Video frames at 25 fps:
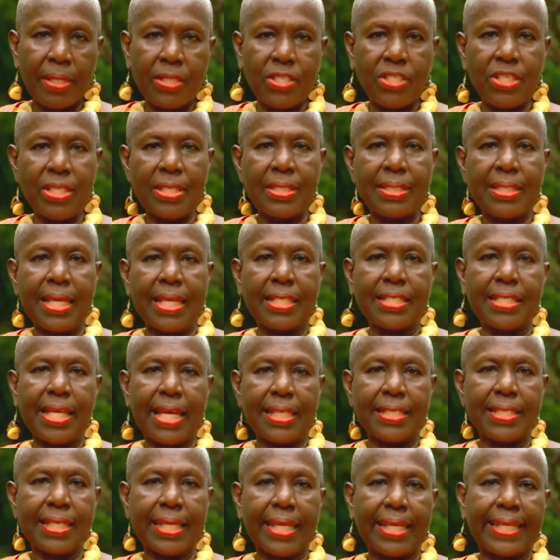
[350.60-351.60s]
She said she
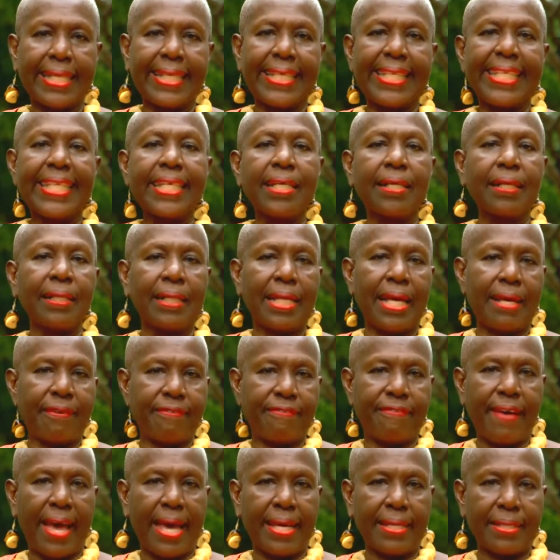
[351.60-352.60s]
had to get legal
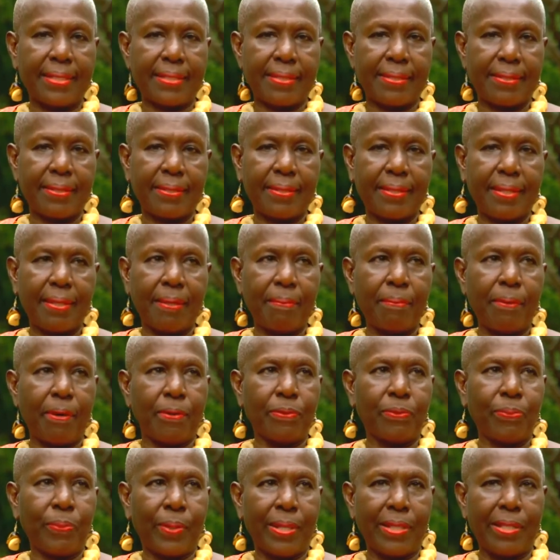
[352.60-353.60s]
advice
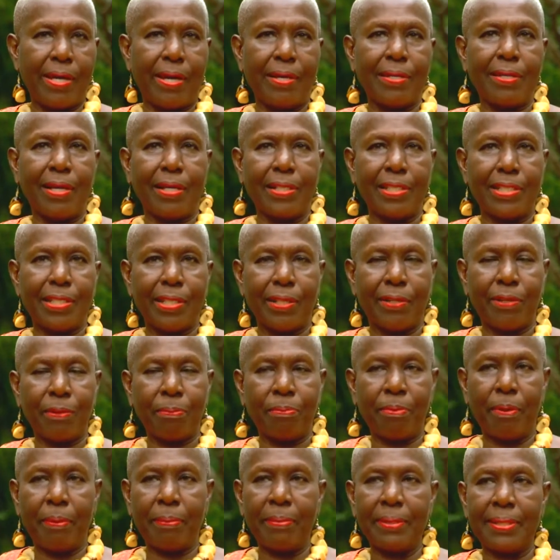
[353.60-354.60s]
about whether or not she
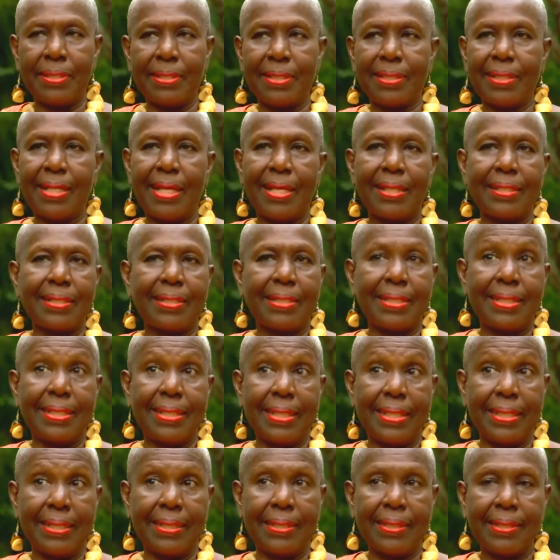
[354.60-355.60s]
could publish it, and she
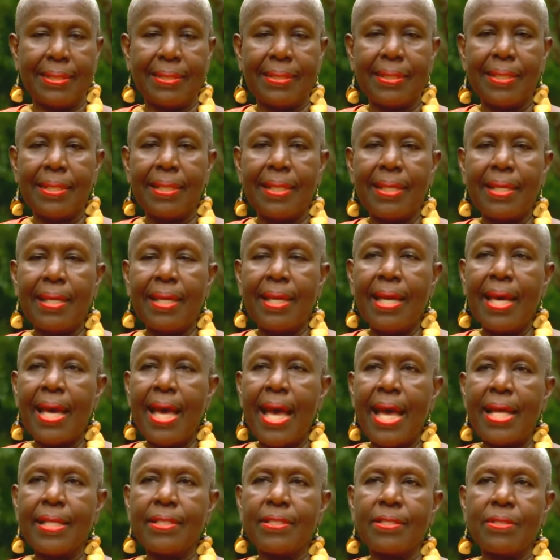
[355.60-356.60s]
didn't.
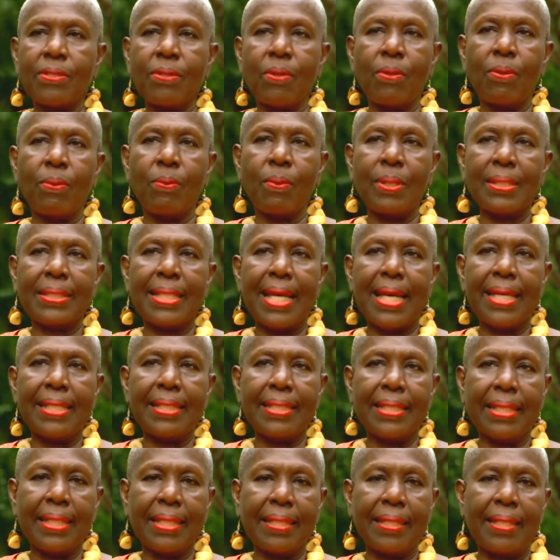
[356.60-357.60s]
And so what I
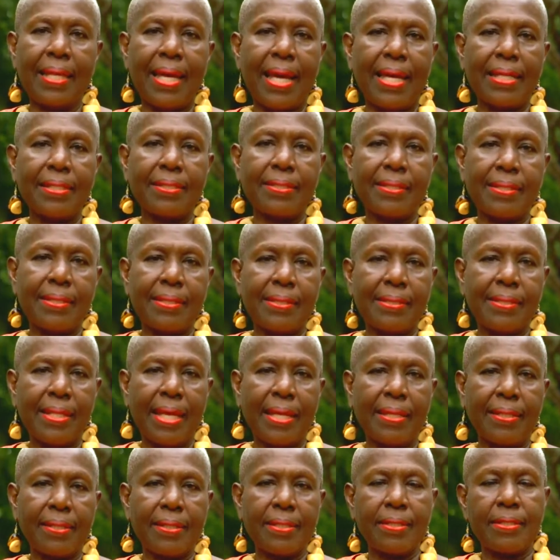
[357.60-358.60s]
did, I just
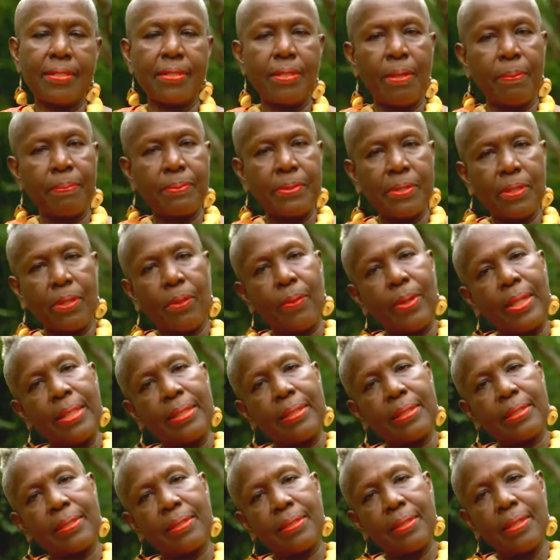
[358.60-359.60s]
sent the
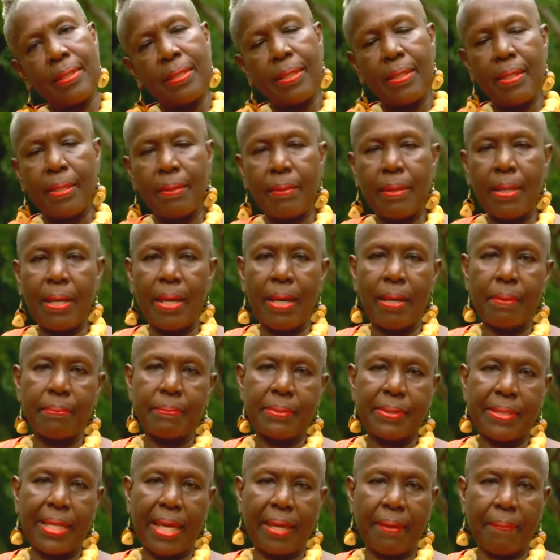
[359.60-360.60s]
subsequent
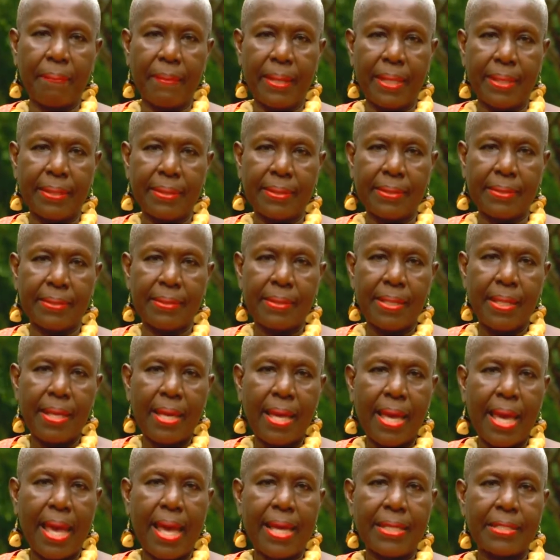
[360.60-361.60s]
segments
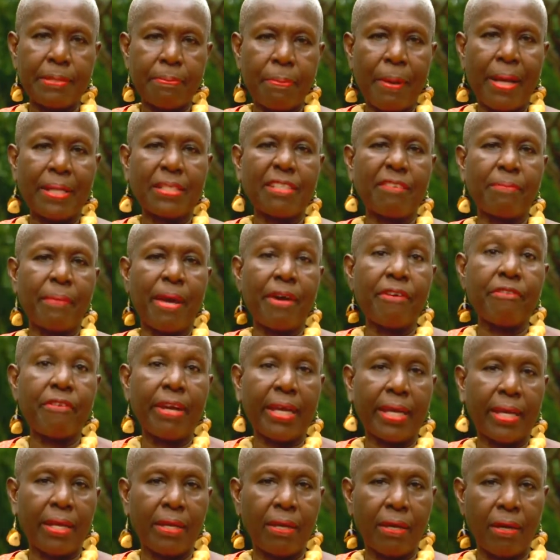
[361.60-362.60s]
as part of my
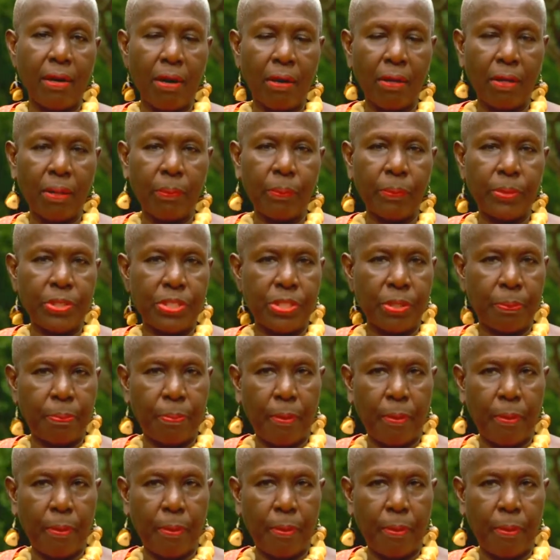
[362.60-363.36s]
regular column, which he